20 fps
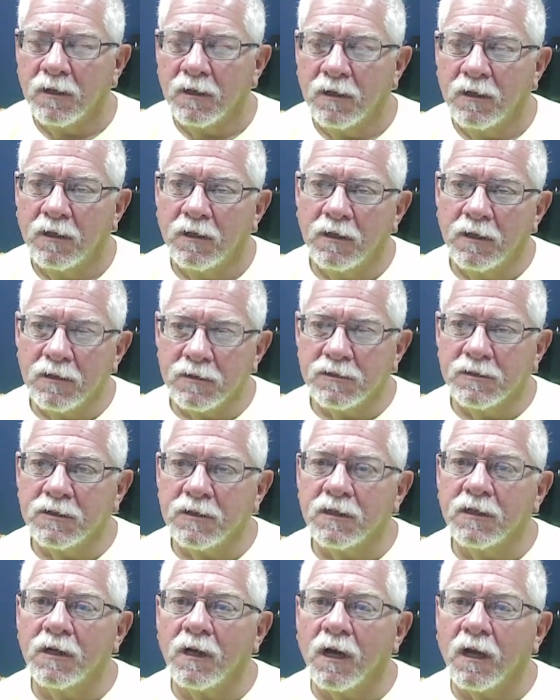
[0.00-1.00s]
in his
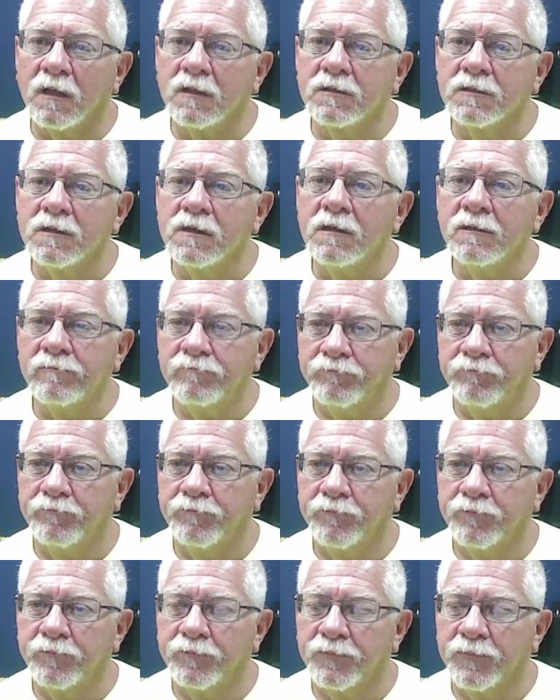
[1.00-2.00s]
genealogy,
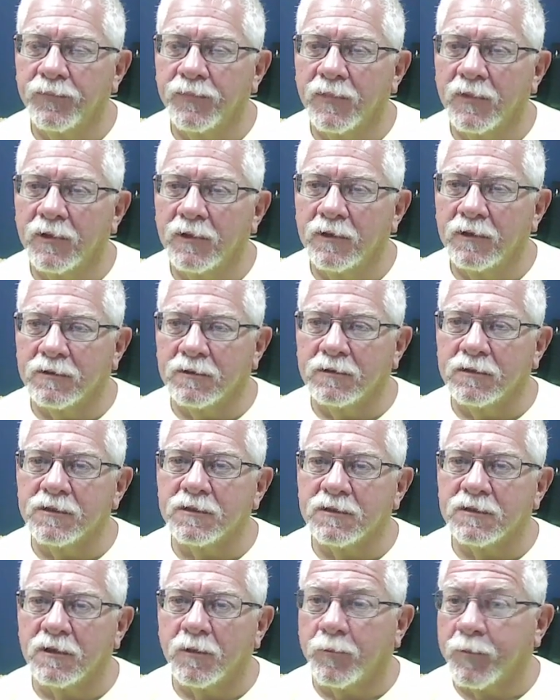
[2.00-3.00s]
is
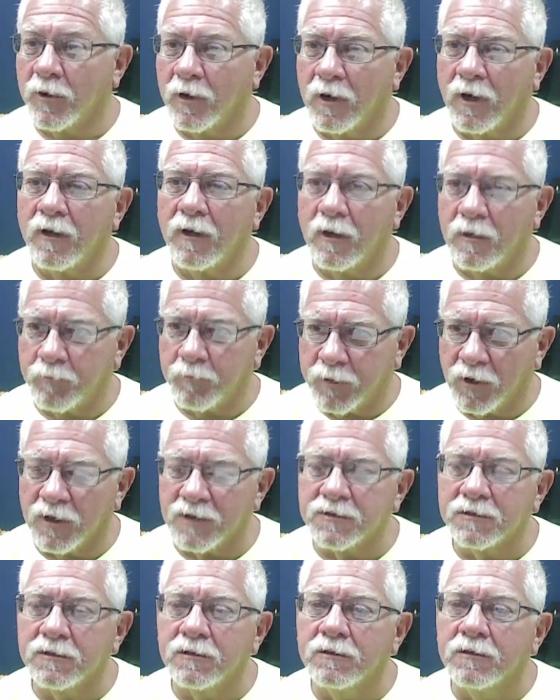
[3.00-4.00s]
listed a, pro- a
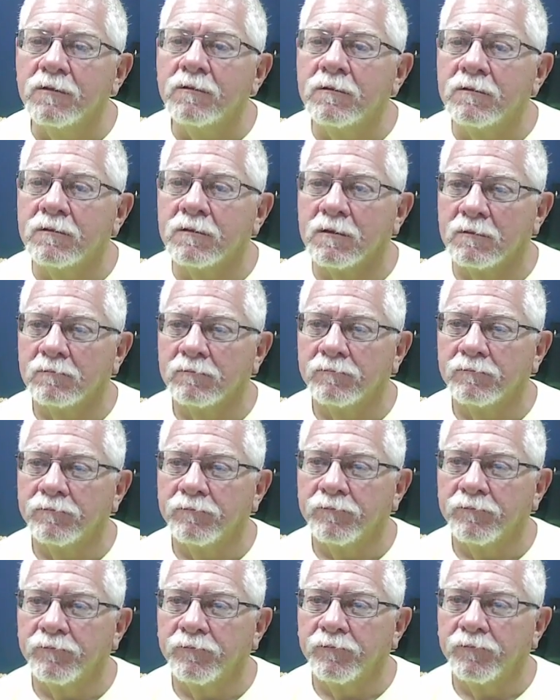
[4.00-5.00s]
prostitute,
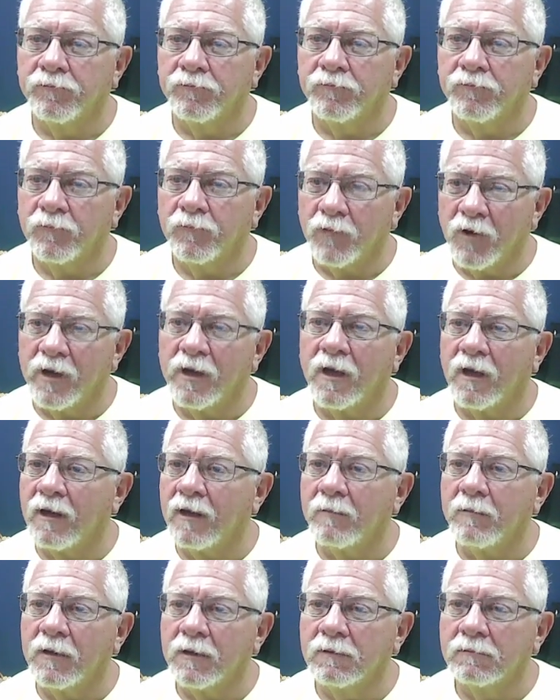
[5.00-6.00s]
Rahab,
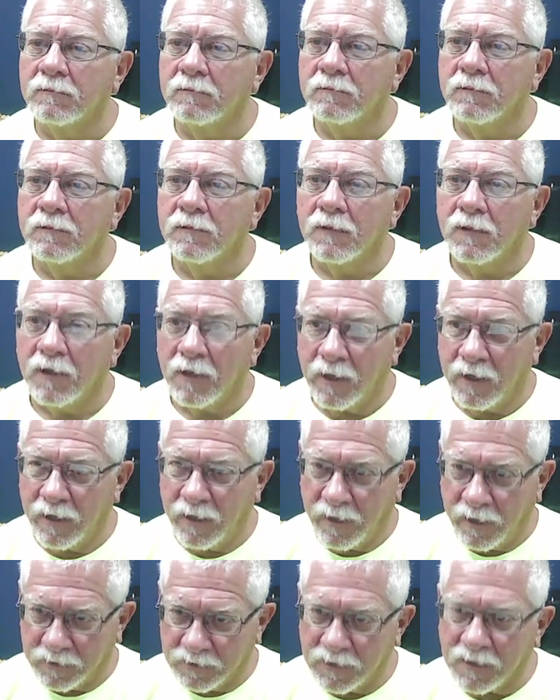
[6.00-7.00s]

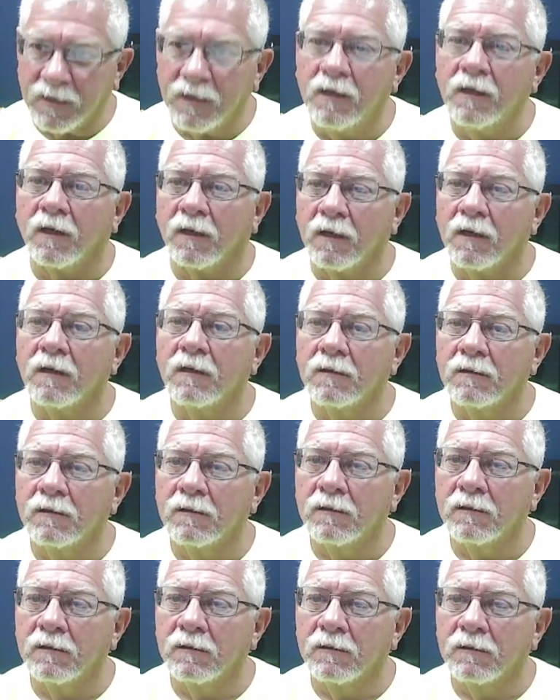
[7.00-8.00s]
and a king,
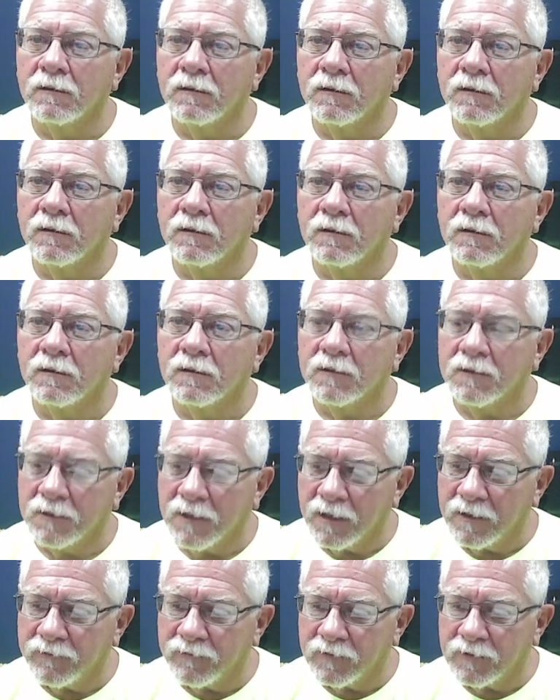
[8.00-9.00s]

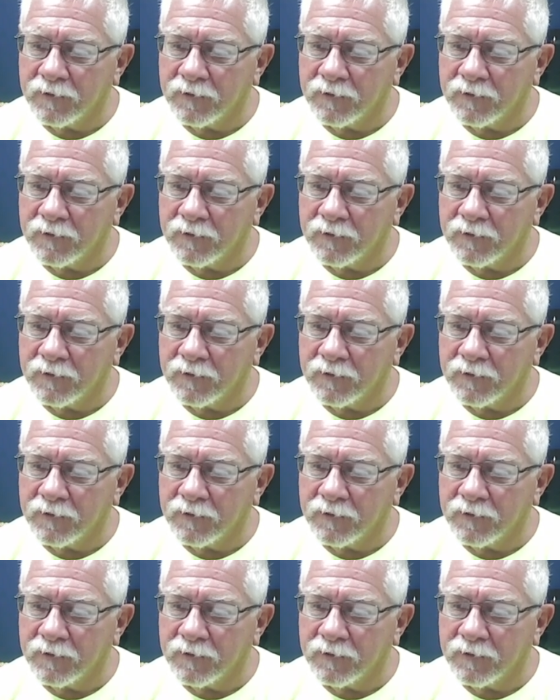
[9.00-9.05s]
David.